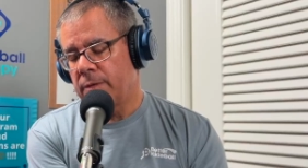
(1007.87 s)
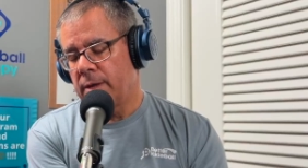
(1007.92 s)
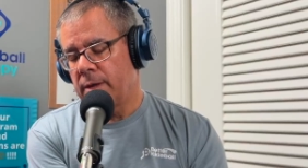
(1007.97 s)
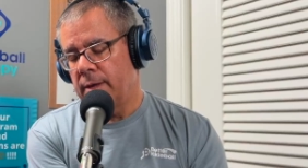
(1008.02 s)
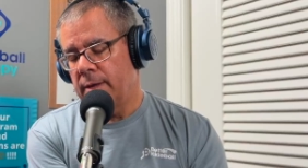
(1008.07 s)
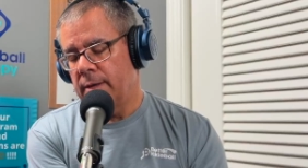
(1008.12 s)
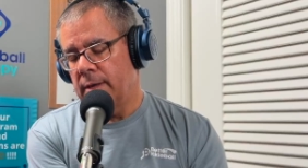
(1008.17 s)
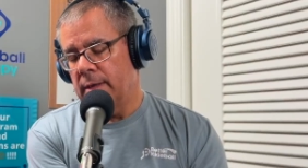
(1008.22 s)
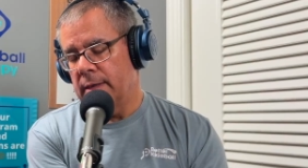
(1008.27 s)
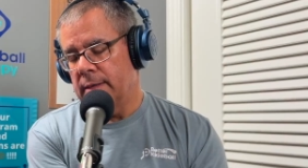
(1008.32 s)

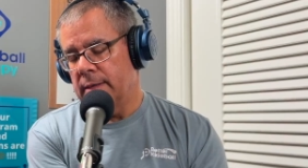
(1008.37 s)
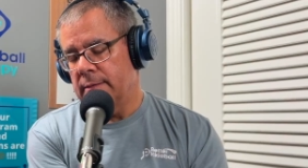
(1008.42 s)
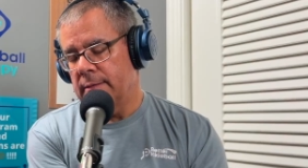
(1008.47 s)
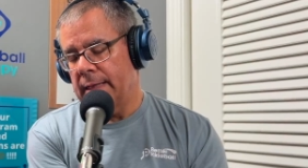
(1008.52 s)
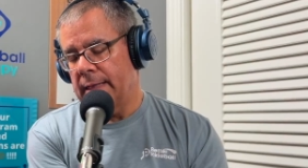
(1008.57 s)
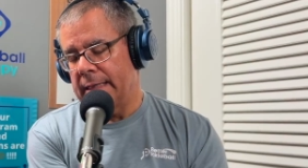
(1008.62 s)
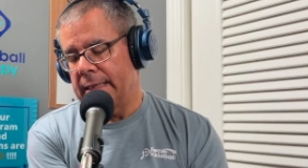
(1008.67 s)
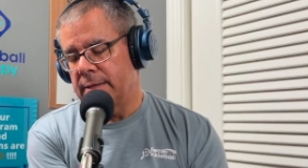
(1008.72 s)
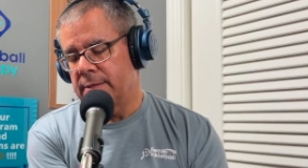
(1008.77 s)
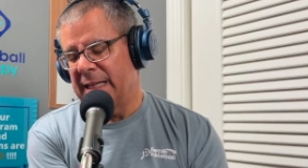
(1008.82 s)

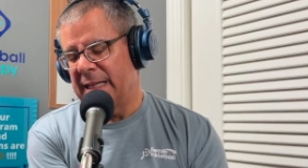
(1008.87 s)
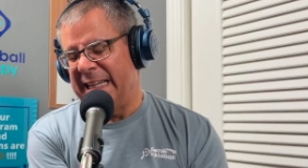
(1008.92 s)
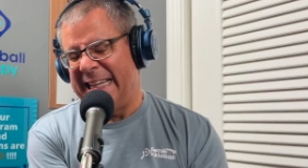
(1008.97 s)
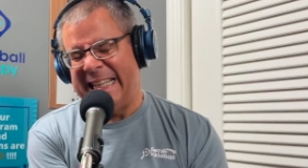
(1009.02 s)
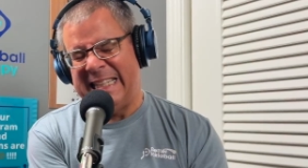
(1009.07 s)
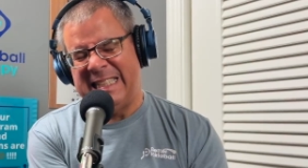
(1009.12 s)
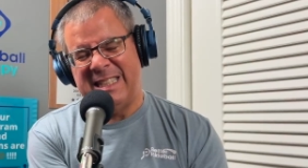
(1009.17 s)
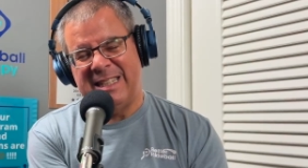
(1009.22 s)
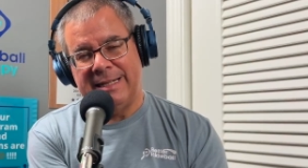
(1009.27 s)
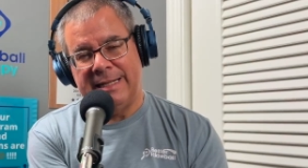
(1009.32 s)
like
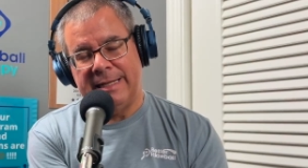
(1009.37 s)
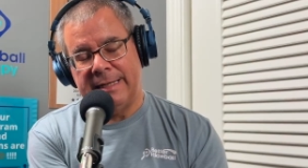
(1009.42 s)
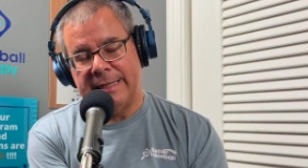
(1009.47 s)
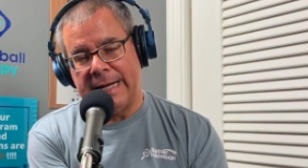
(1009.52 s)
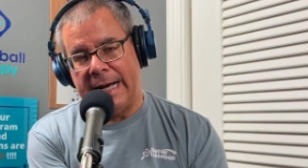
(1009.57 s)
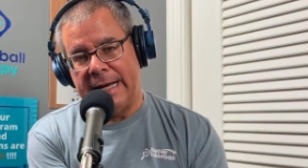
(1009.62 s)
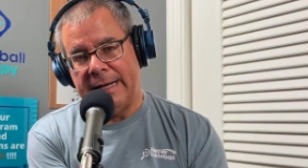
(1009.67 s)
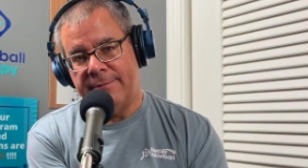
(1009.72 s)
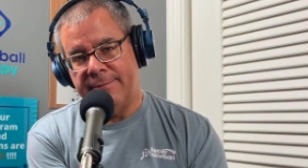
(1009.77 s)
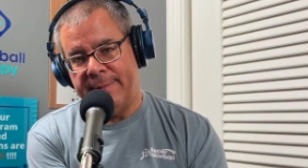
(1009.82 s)
conditioning
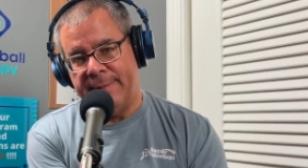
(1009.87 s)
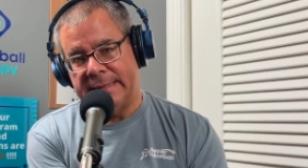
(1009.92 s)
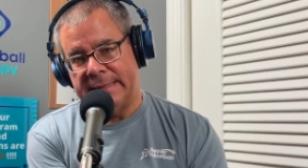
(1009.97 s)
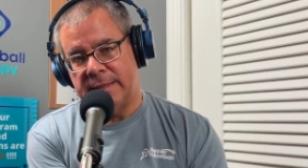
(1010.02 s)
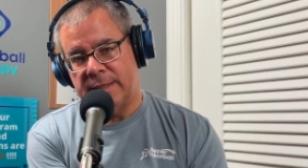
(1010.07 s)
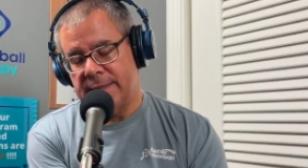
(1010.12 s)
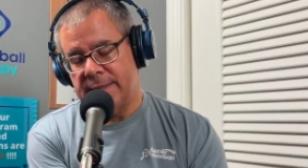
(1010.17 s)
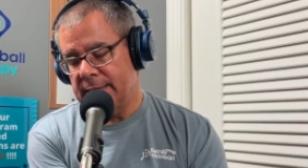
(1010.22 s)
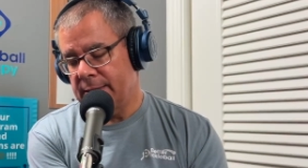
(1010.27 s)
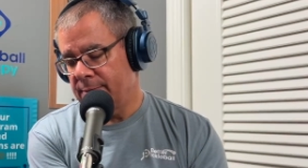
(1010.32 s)
kind of
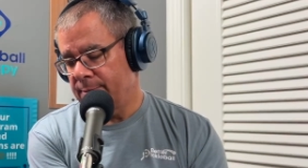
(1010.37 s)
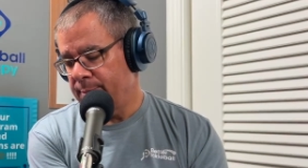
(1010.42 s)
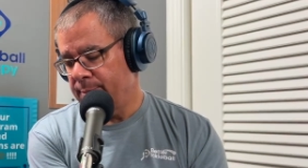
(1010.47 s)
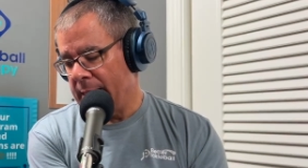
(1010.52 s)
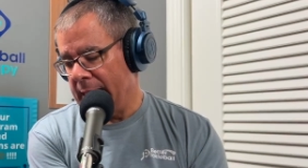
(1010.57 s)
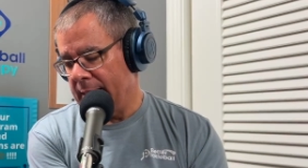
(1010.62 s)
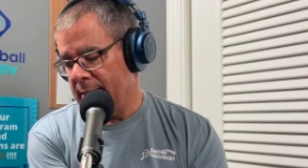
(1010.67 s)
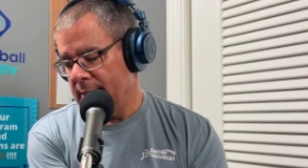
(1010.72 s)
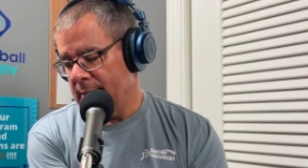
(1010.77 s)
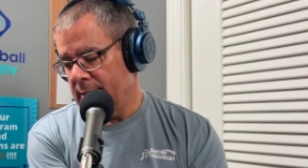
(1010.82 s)
messaging
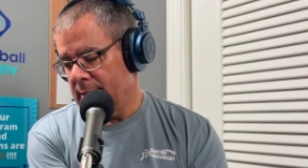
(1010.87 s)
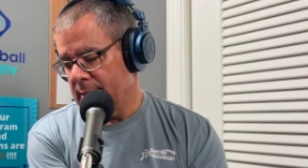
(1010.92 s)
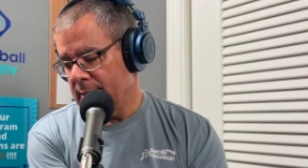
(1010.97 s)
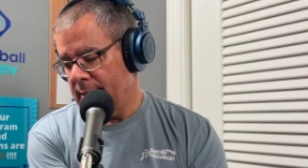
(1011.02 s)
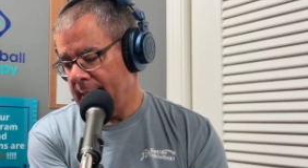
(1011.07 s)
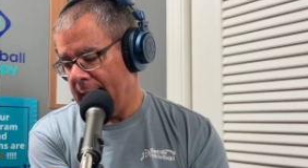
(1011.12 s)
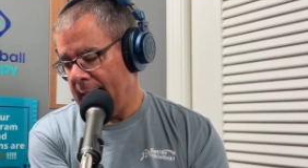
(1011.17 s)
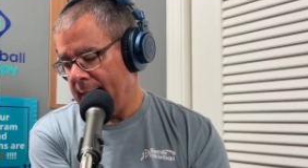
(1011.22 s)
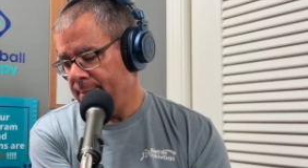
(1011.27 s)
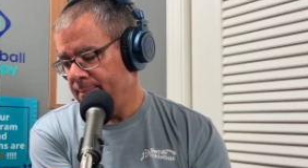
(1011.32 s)
by the
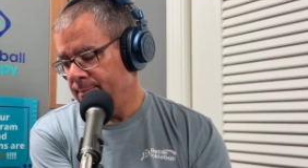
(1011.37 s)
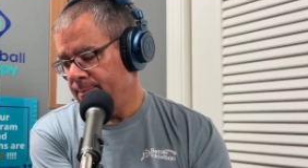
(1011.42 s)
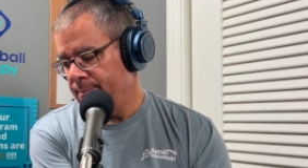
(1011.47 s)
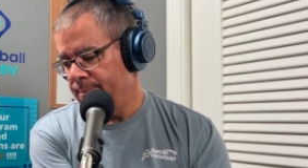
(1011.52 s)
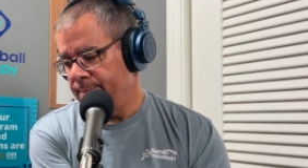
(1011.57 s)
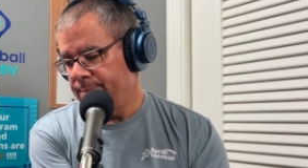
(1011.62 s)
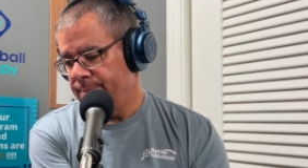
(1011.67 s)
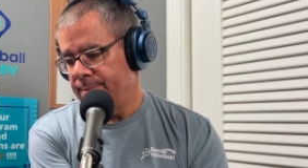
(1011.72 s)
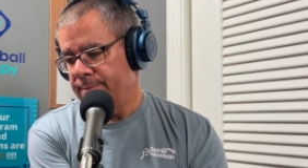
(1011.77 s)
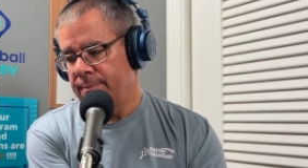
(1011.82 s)

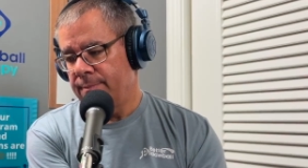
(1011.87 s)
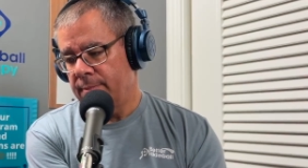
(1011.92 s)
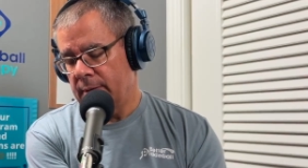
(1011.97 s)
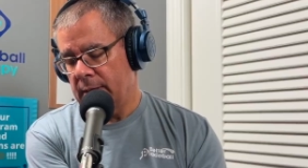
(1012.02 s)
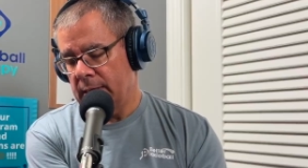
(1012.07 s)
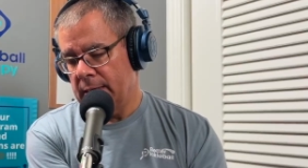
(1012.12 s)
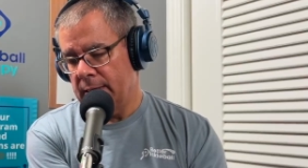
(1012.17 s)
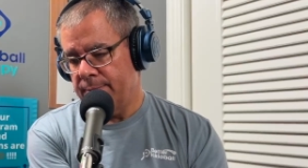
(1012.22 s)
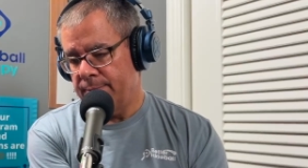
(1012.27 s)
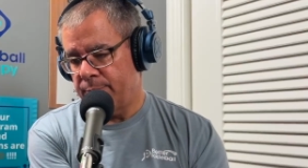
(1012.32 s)
game
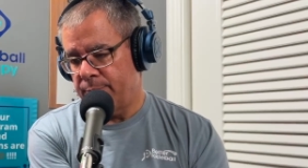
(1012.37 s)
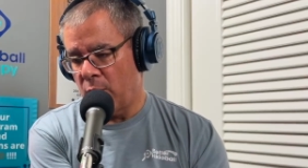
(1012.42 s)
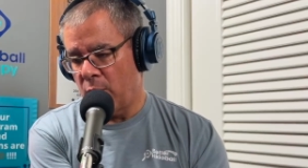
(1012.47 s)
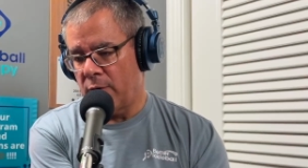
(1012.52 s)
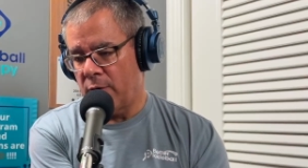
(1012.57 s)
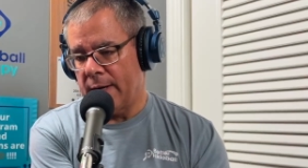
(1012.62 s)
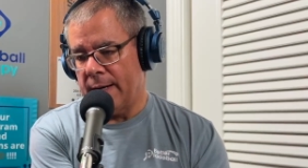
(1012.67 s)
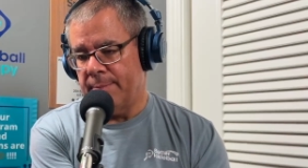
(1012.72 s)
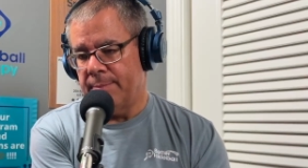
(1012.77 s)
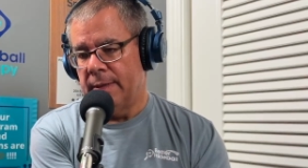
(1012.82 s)

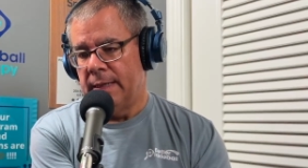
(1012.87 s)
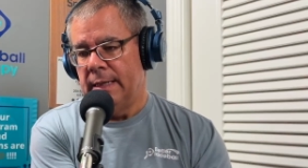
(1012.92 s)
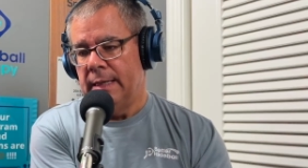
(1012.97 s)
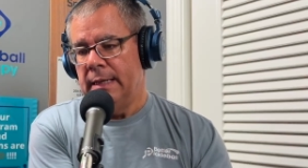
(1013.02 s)
program.